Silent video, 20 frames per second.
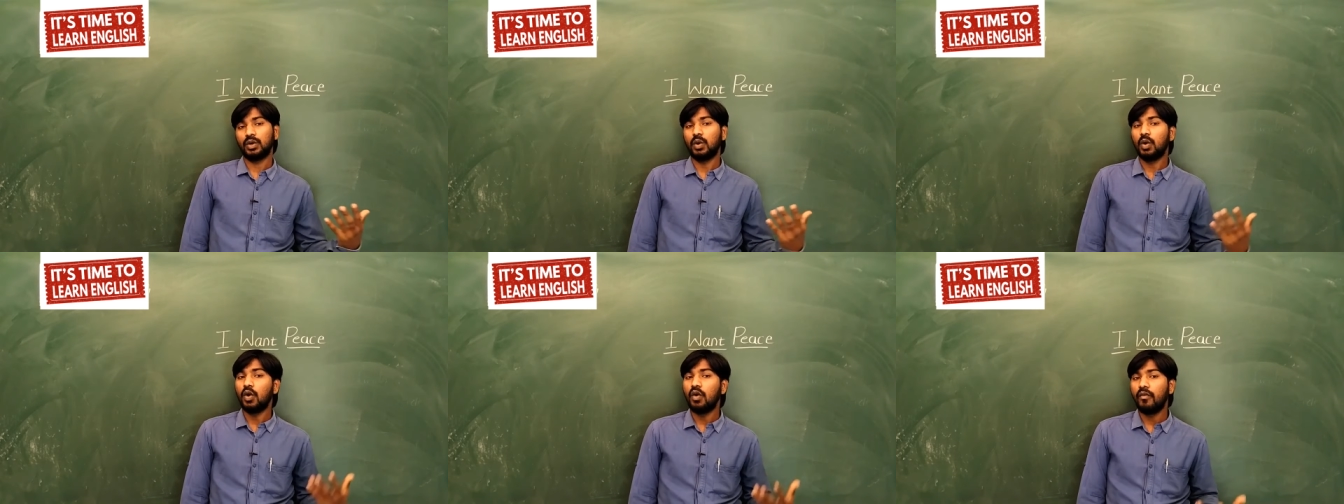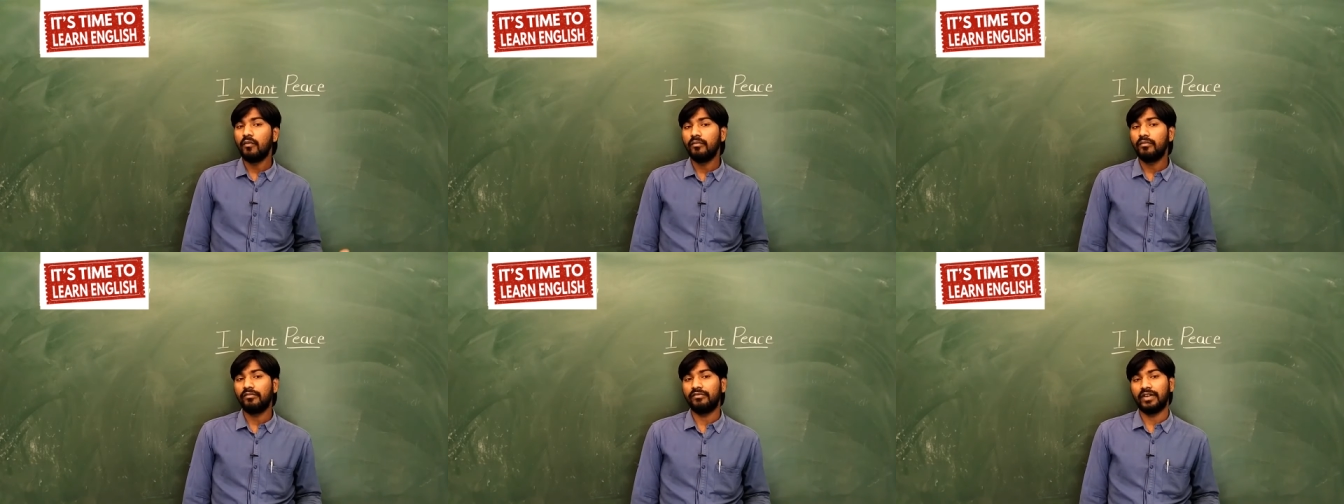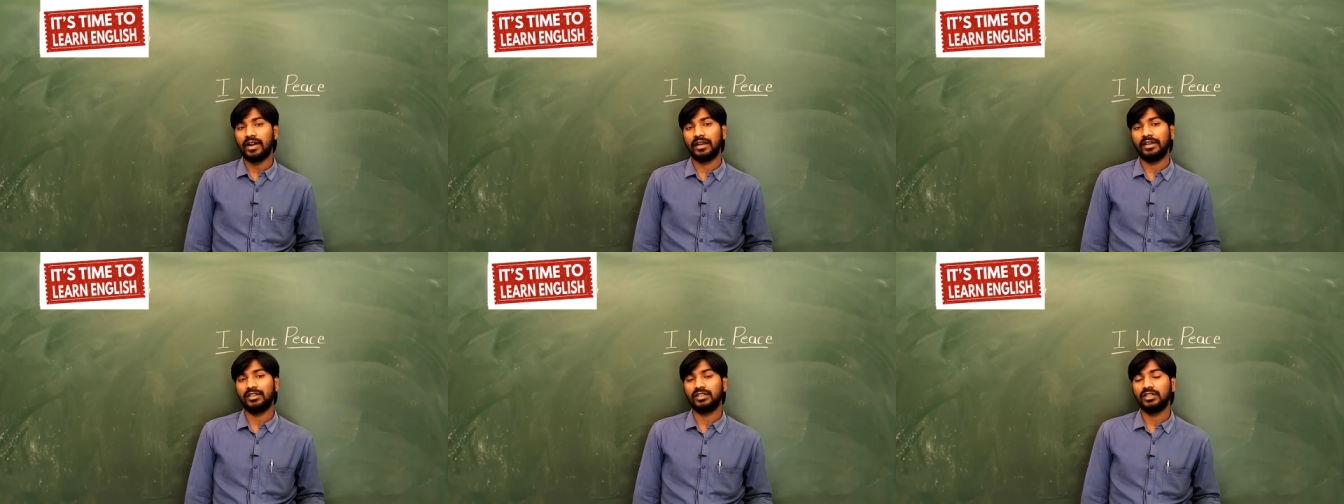home
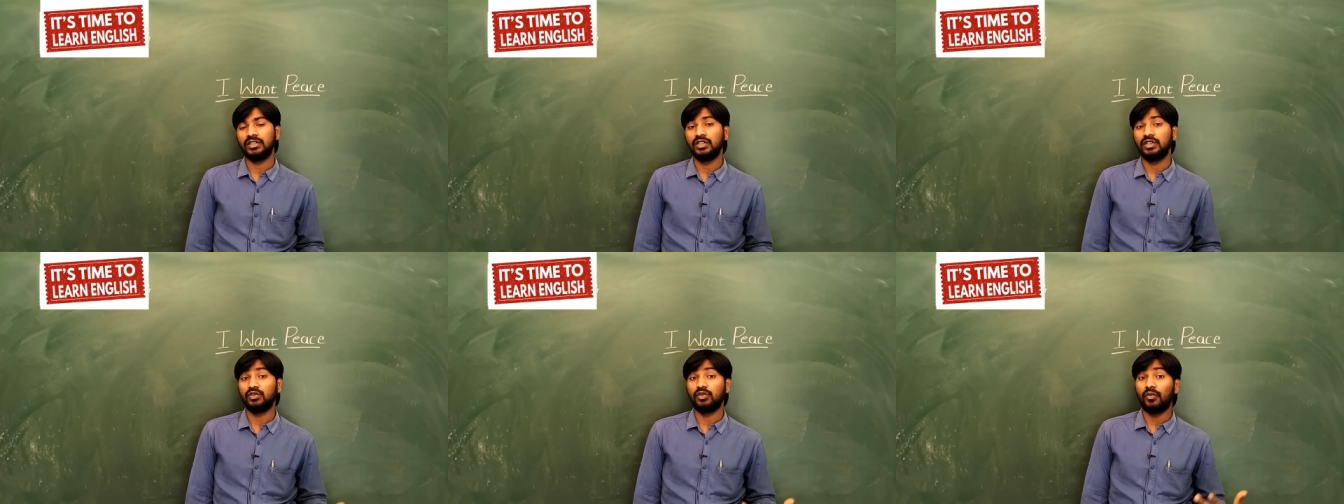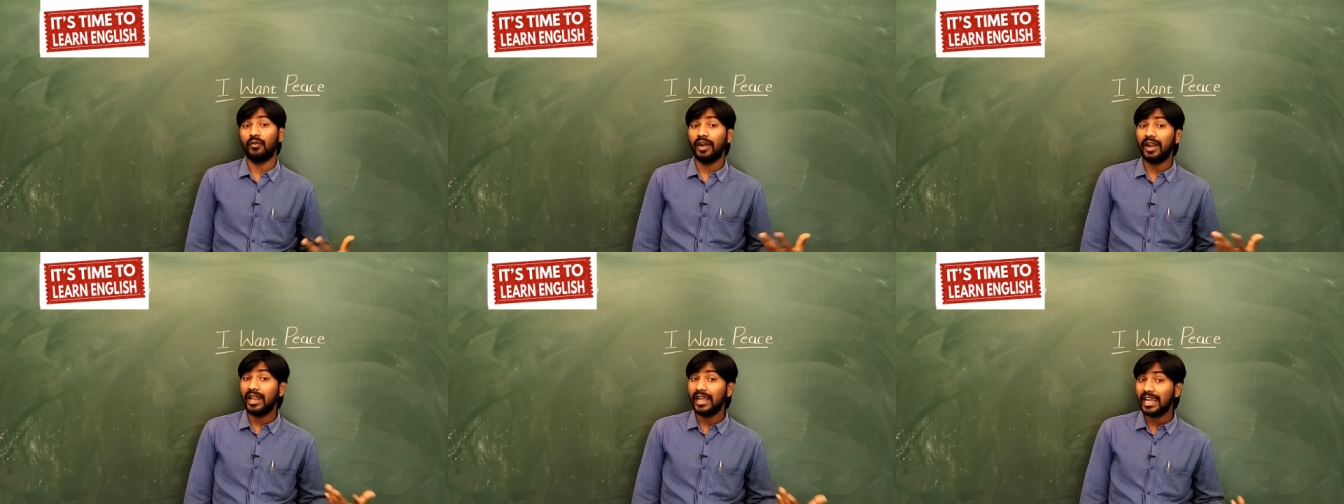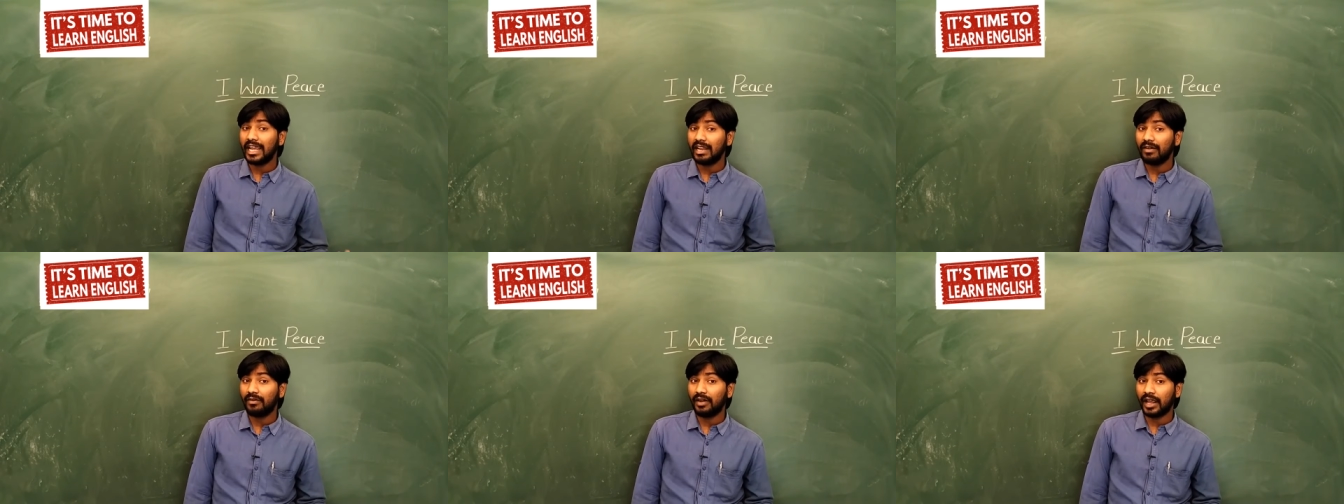functions, or
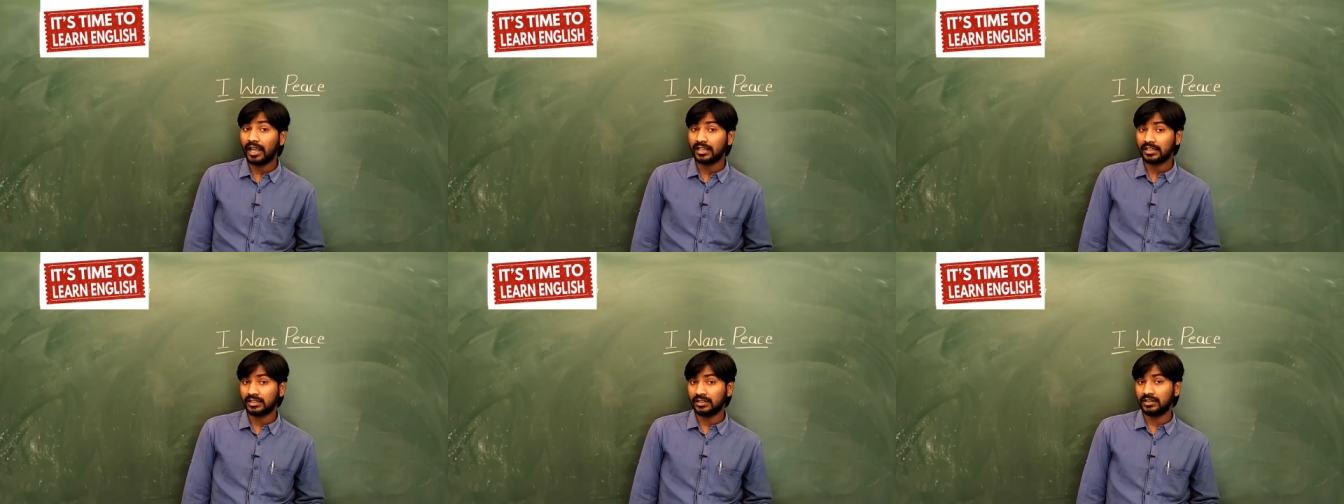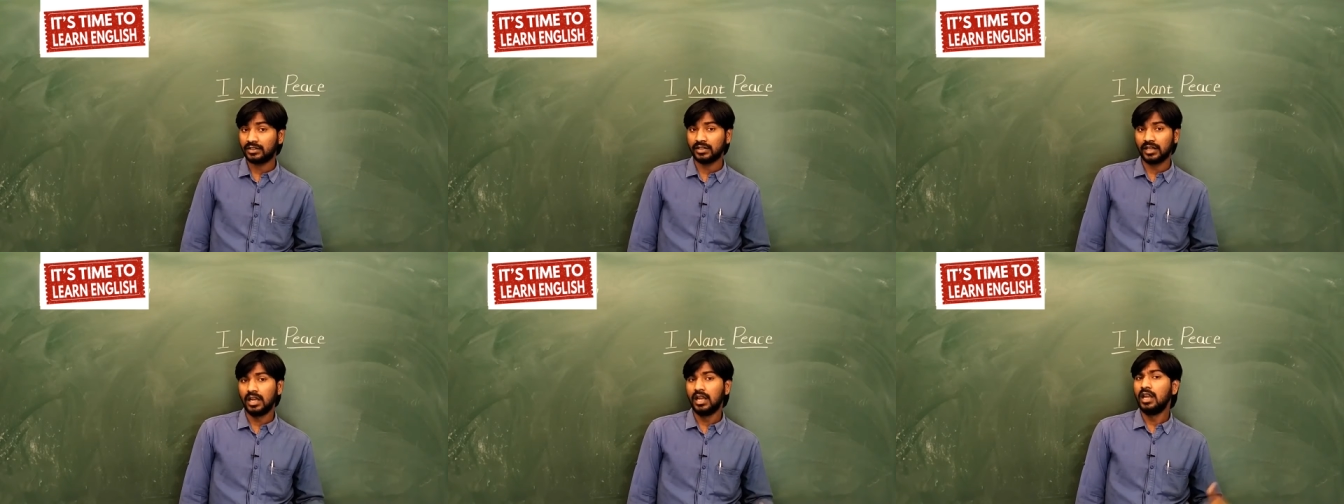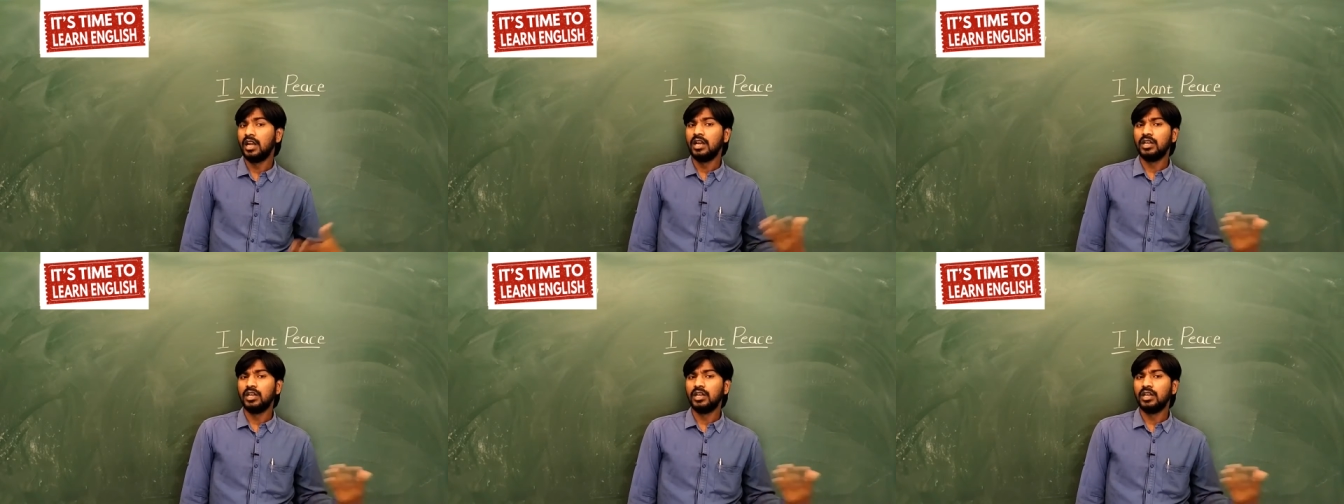wedding invitations.